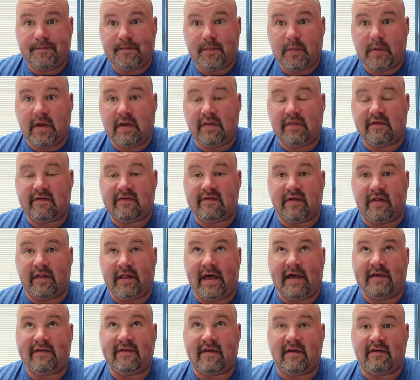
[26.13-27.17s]
Okay, this is the
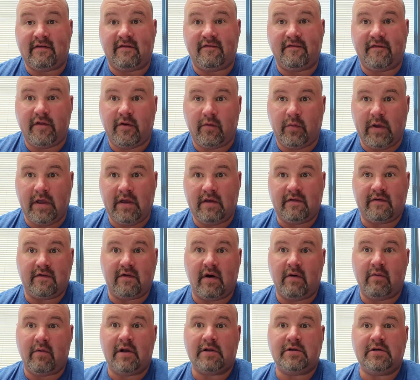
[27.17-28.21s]
last lesson for the week, so I
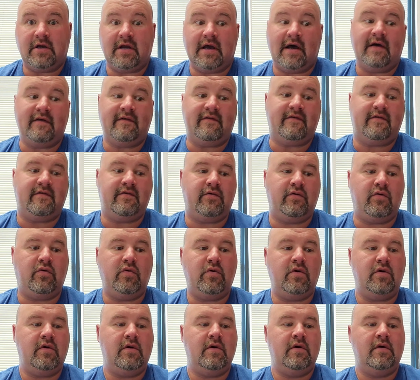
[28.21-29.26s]
want you guys to
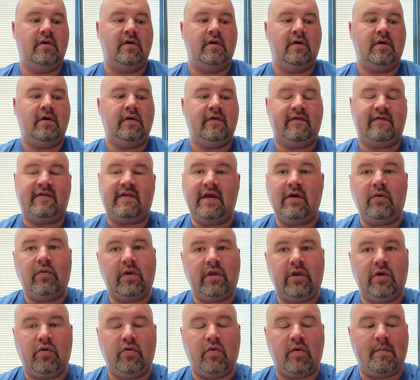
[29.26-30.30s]
see what
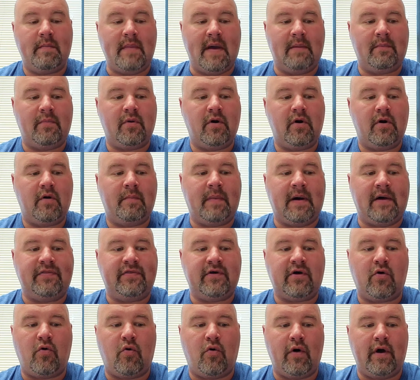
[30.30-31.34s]
you remember about the
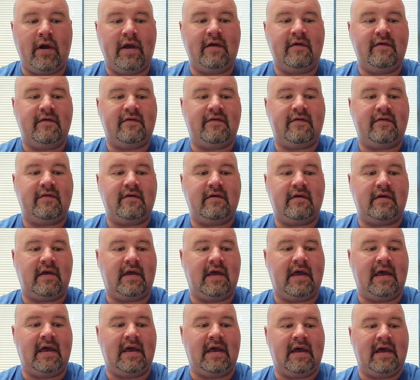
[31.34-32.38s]
coins
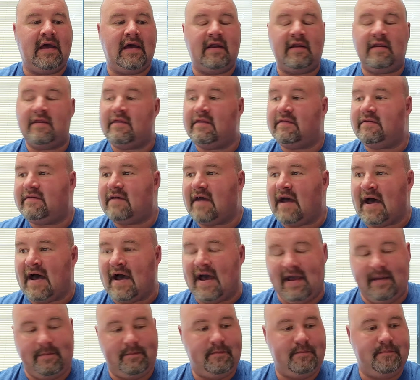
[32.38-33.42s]
and
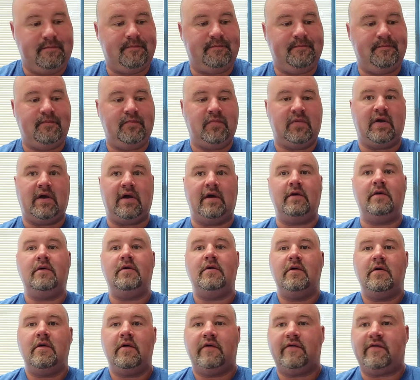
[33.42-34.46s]
time. Okay,
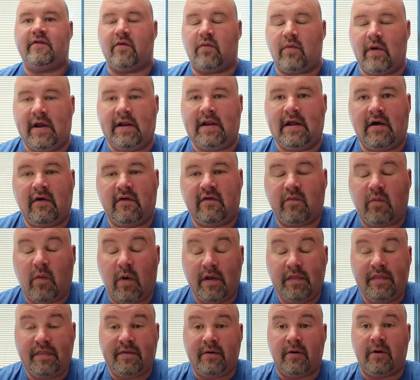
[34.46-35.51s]
so right now it's
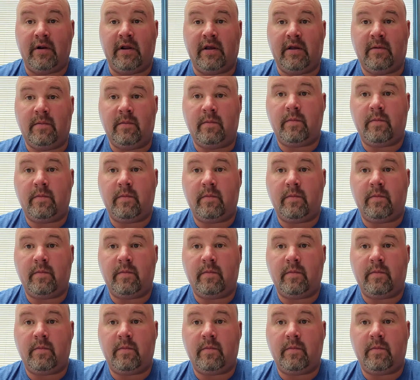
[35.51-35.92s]
1:30.